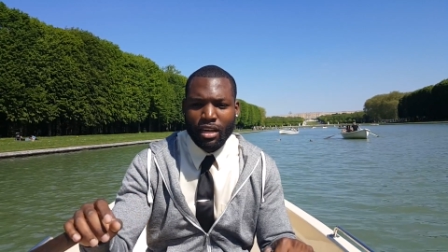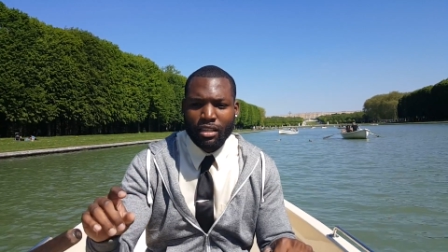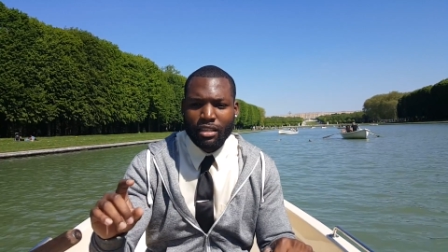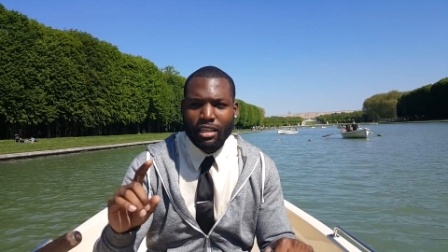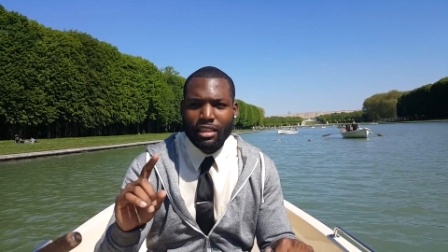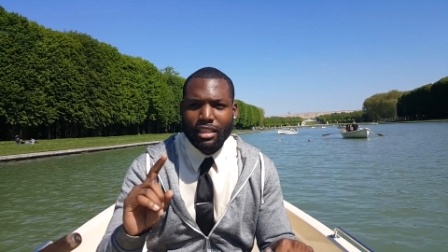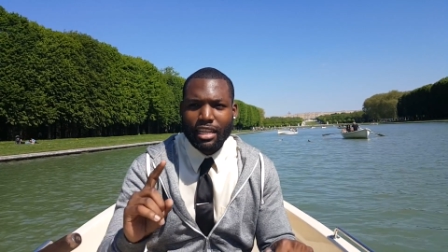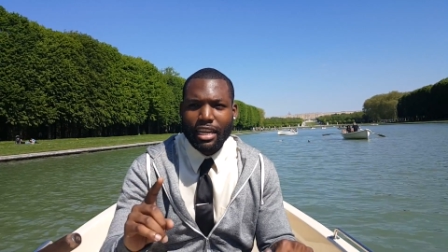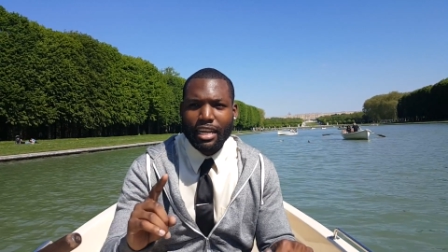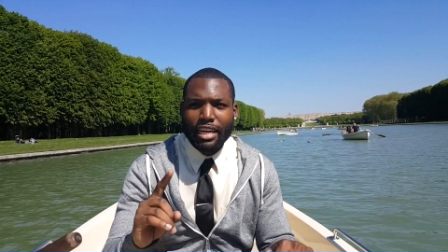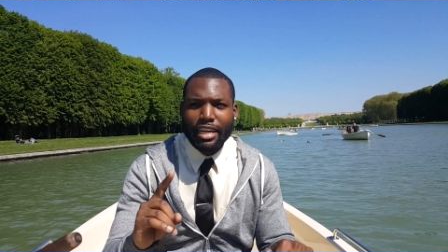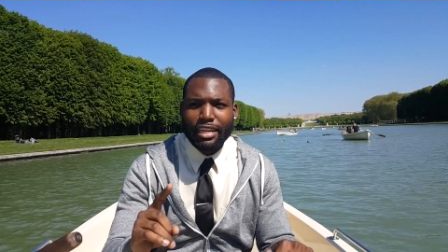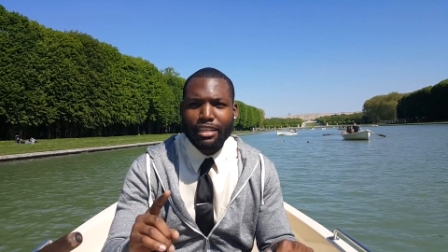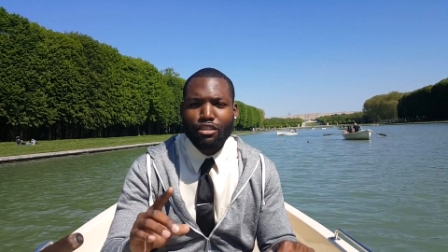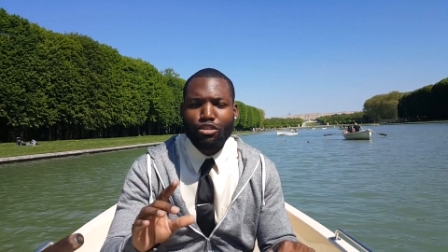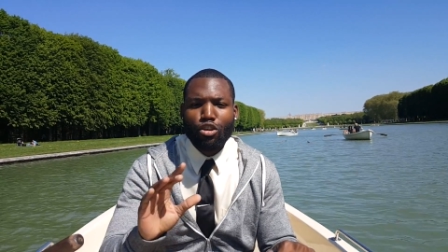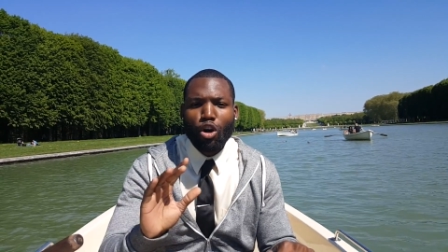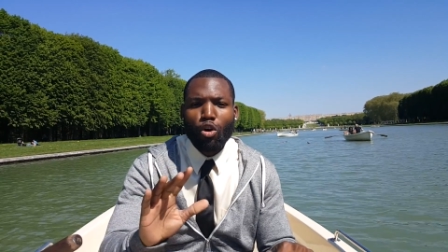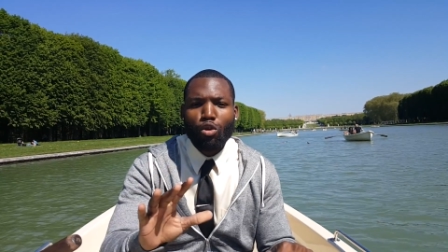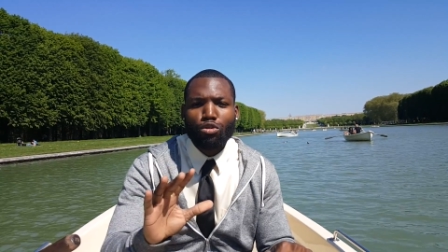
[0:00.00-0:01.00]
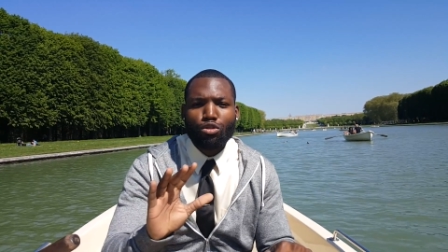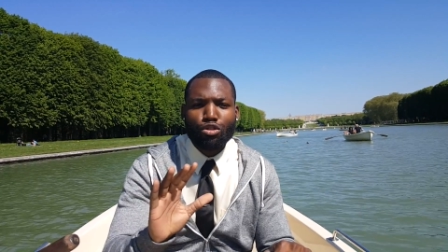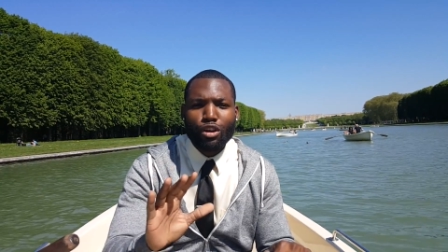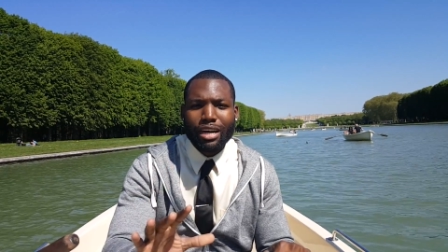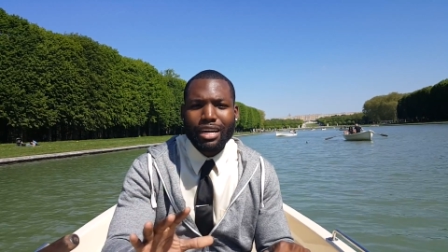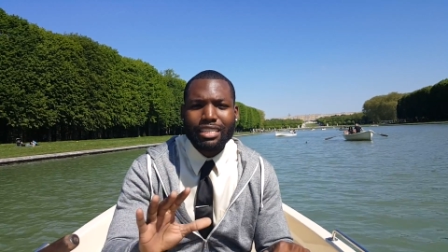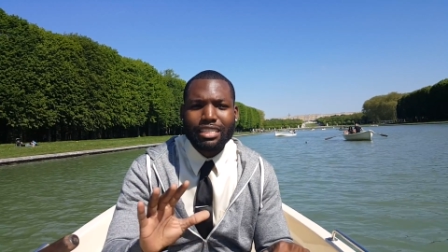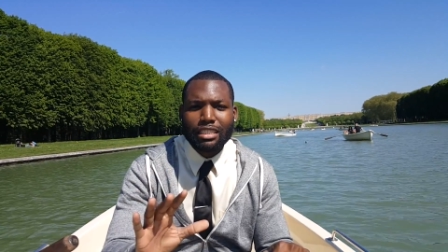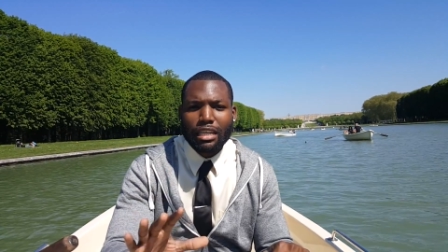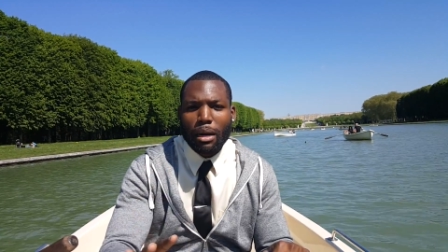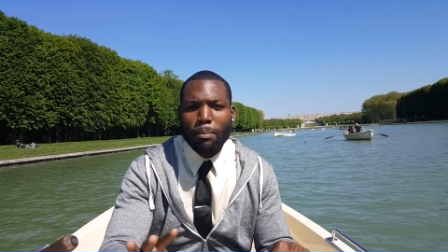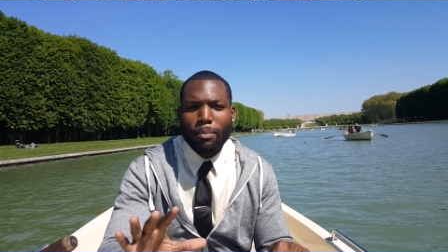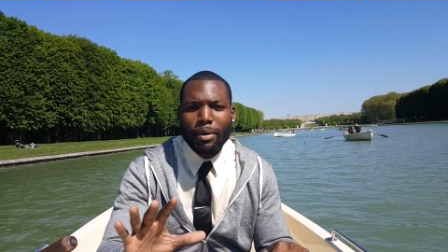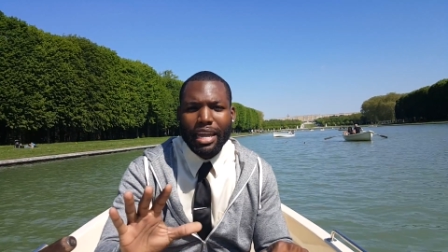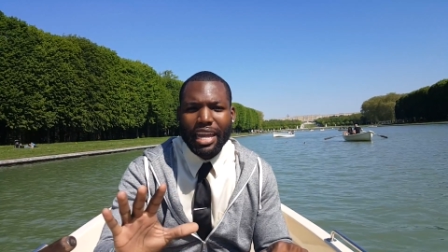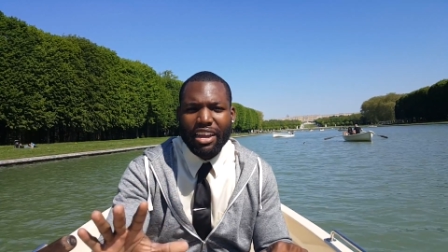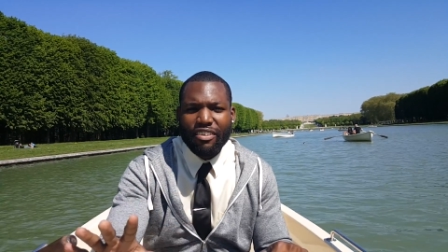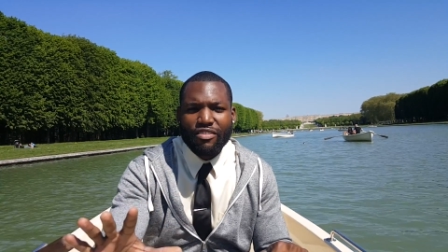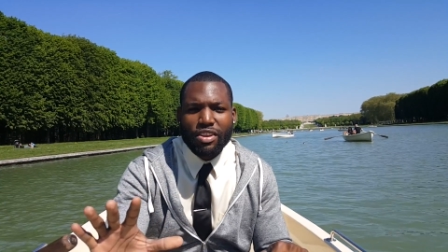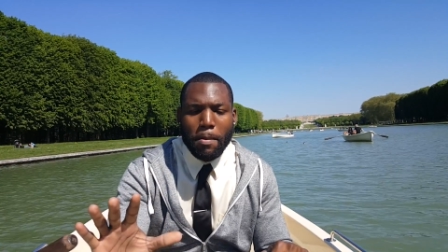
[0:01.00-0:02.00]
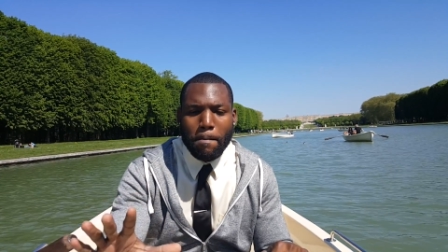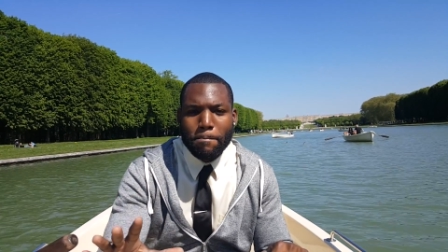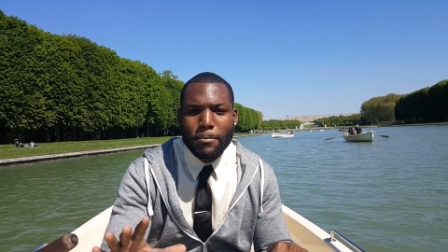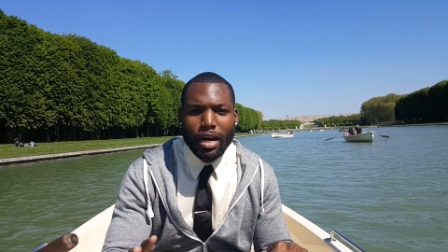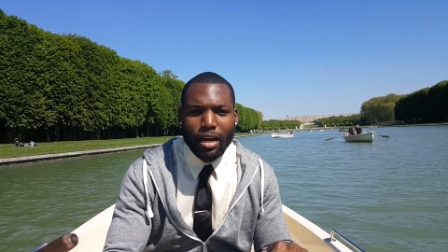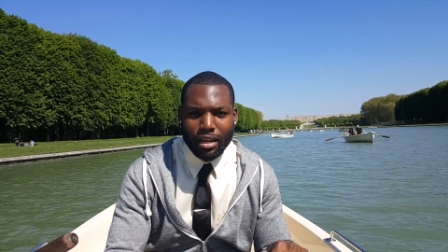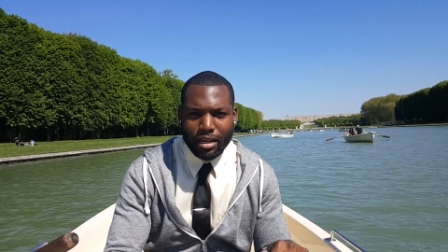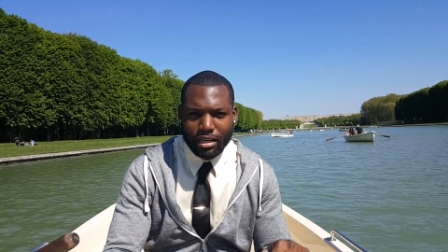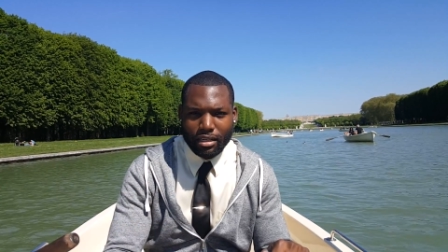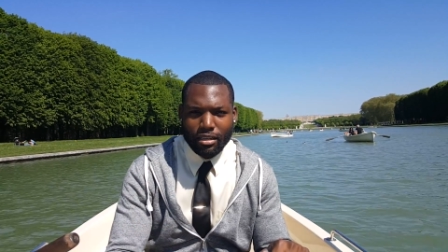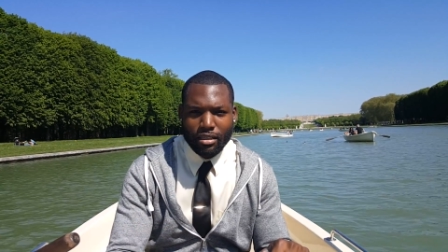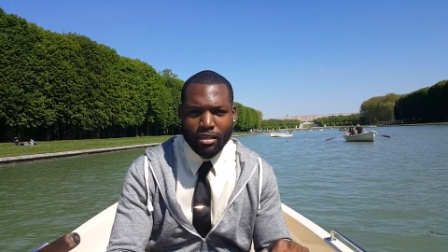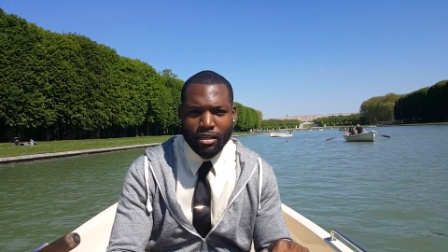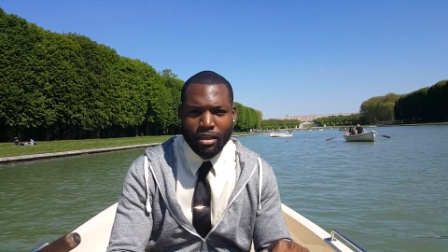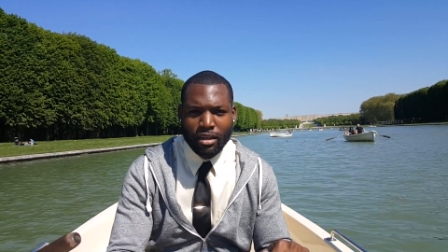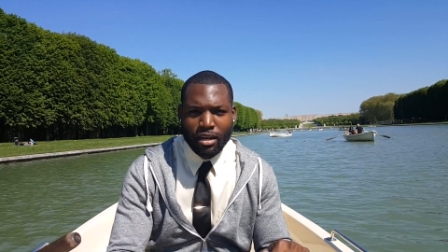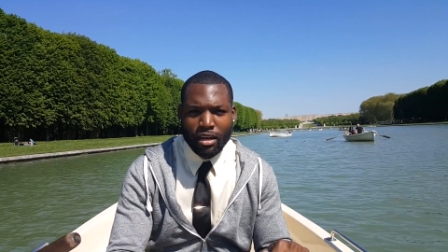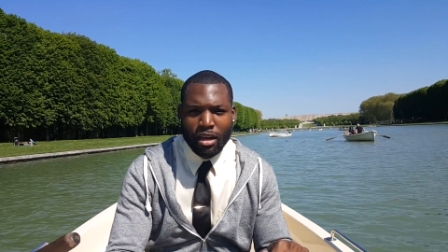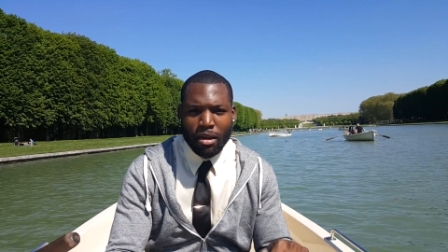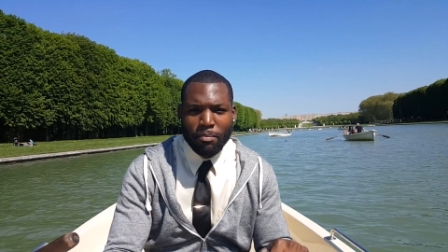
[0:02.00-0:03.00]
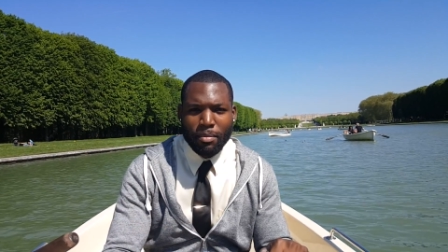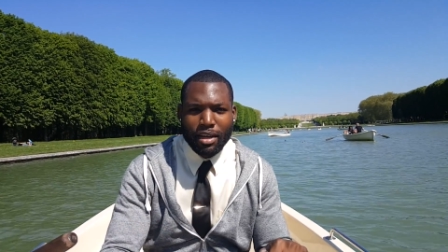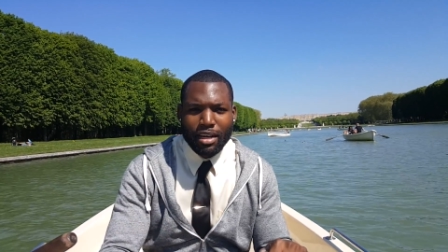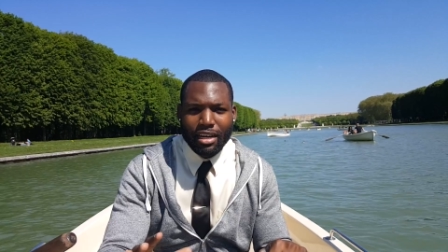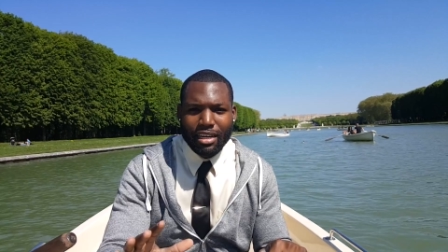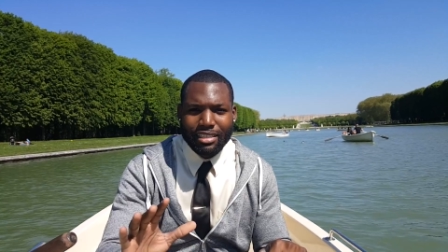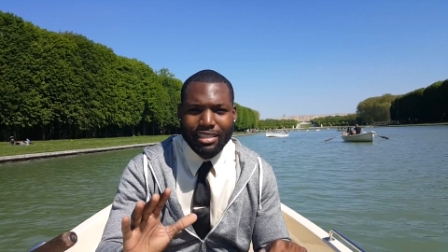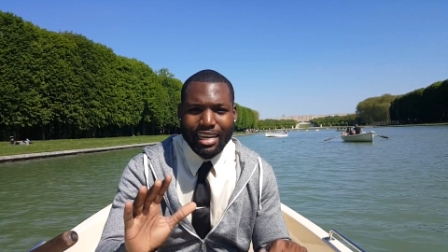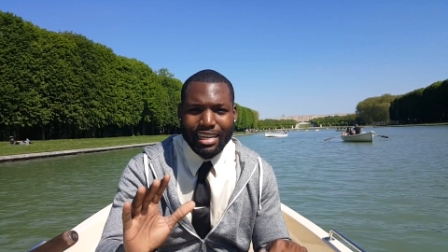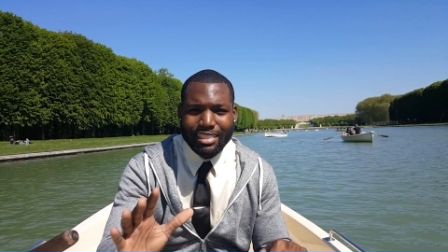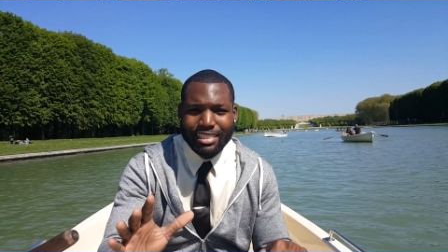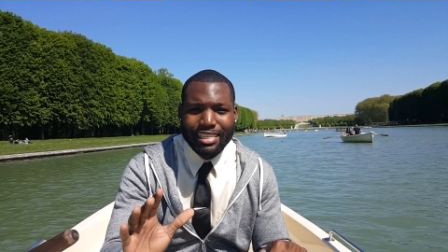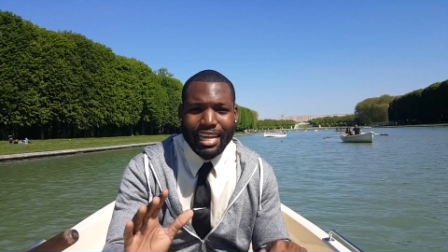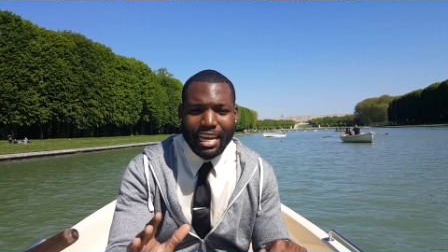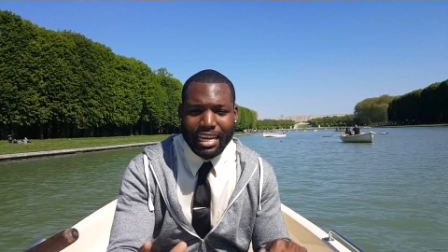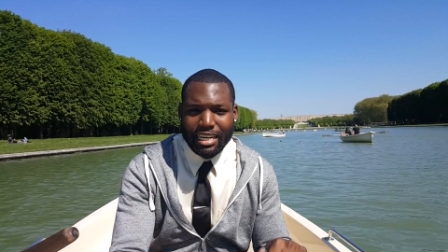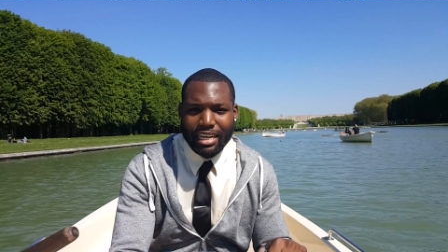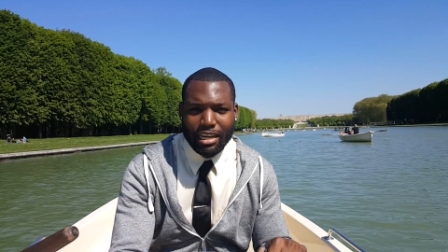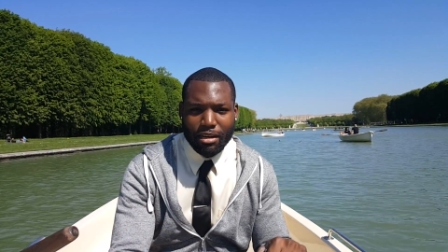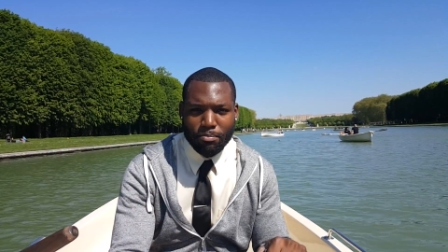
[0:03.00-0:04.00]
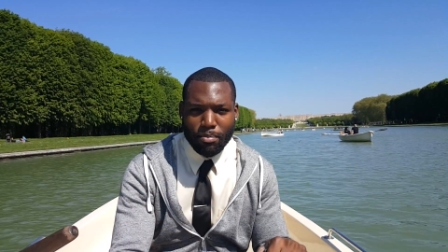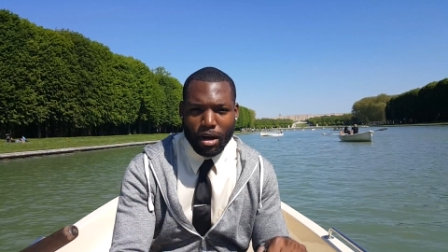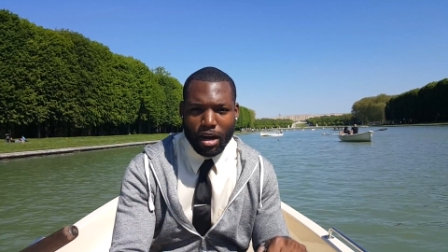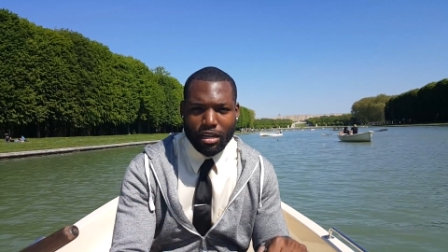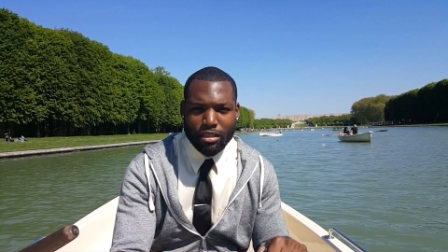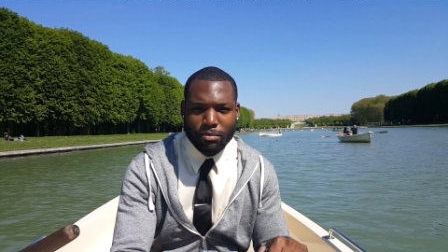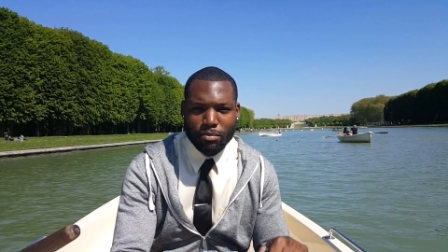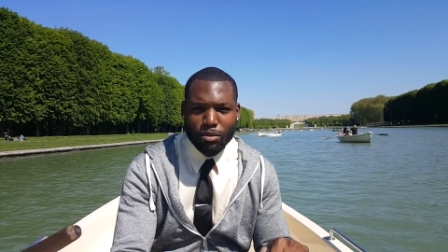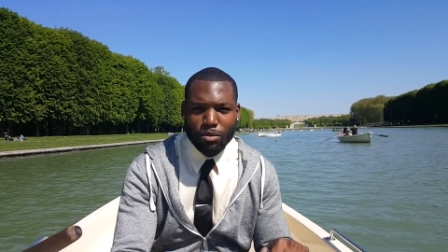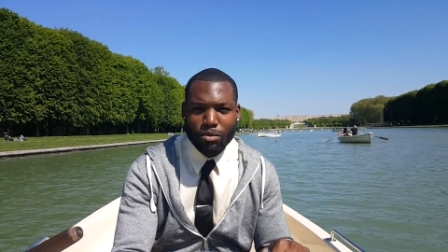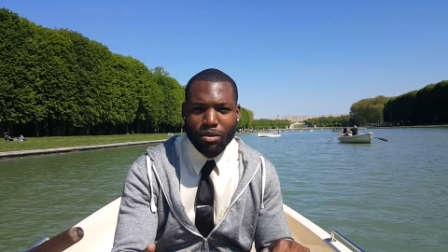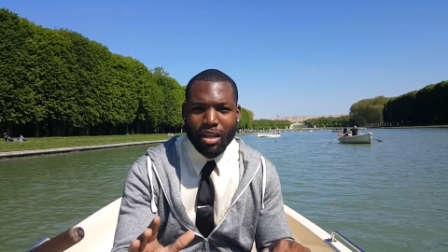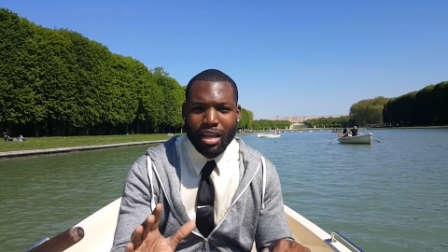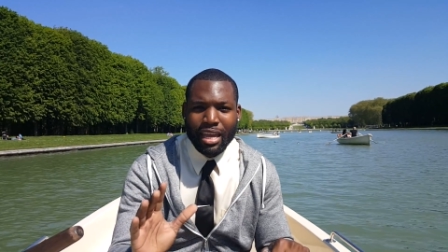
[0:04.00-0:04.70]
The thing is, don't try to stop every bullet because that's dang near impossible.